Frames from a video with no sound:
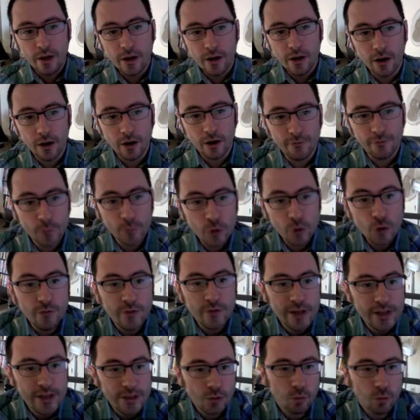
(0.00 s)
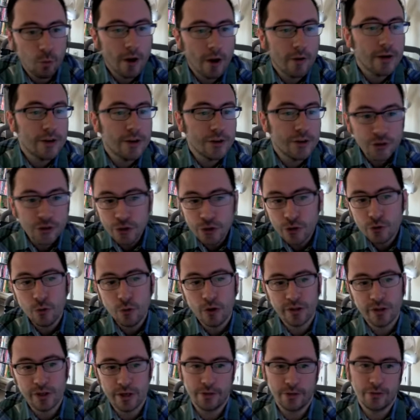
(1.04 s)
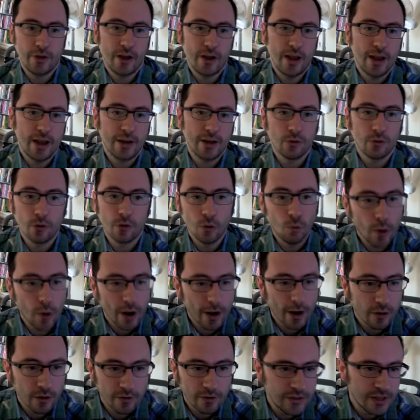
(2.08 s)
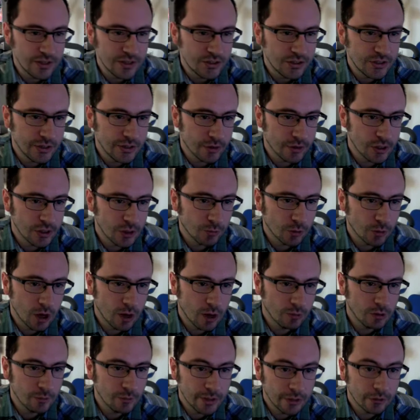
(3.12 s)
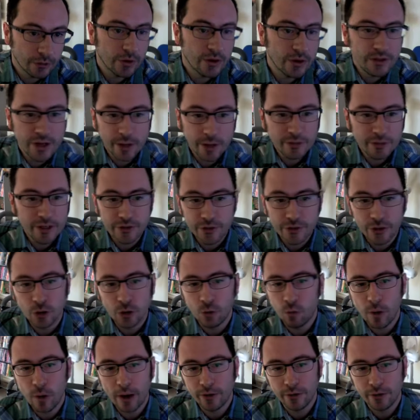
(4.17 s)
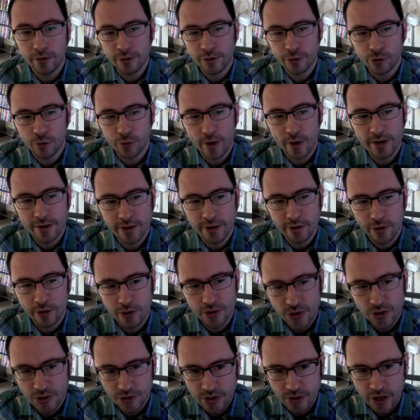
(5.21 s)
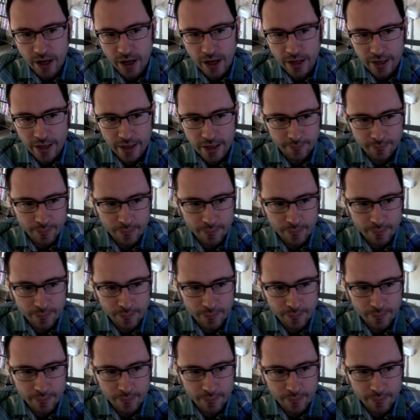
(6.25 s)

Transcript: of movies, whereas you, on the other hand, are aware of this serious problem and are attempting to quell the trend in our society.